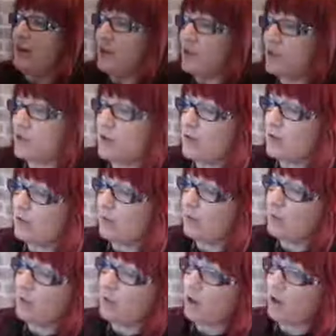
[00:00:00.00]
So
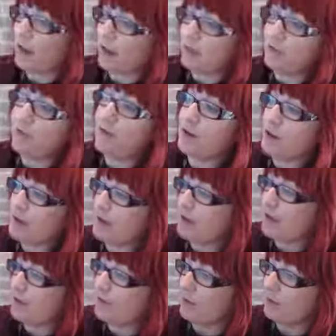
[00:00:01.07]
we've got like the first day
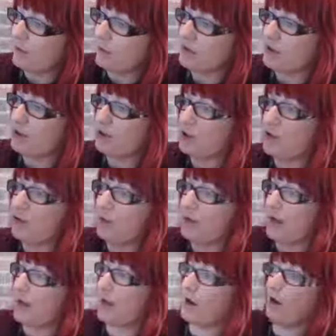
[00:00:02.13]
of the month. So you
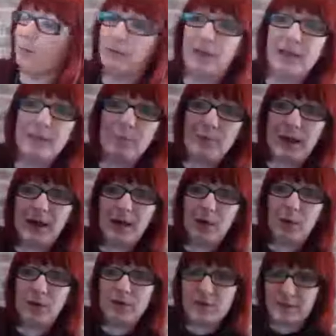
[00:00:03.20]
get a complete blank
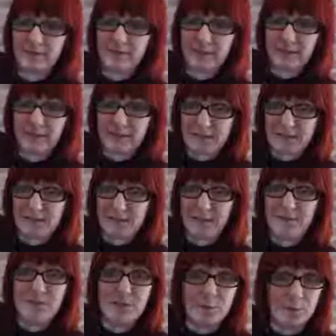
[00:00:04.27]
one to fill in
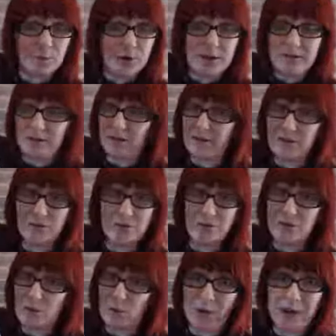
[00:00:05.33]
yourself. So print,
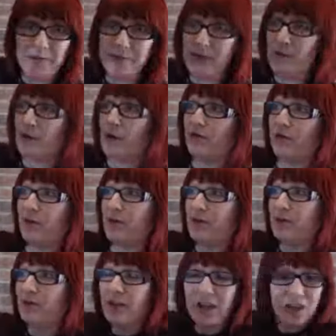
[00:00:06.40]
12 of them off, and
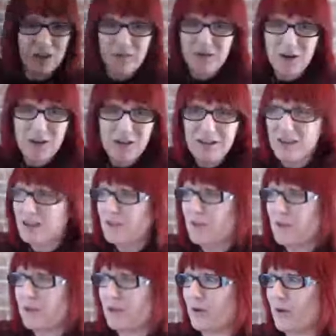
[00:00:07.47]
then you've got a year's
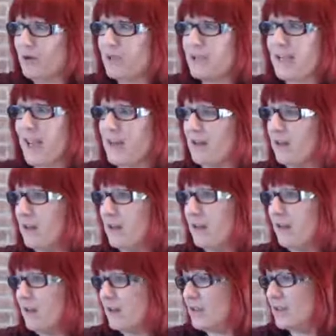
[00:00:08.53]
worth of content
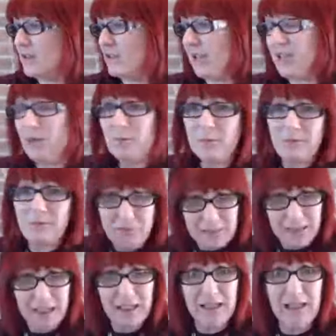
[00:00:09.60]
to keep
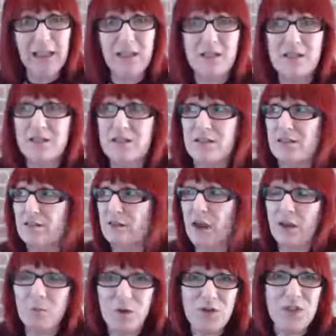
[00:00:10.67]
filling and
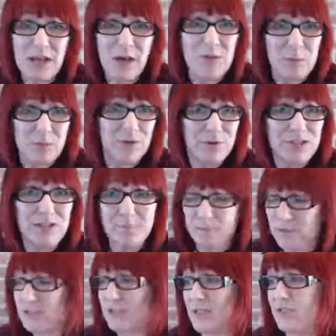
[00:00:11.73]
watching how your
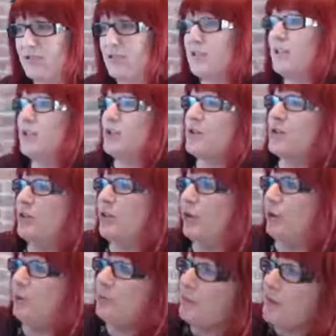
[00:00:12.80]
business really does grow.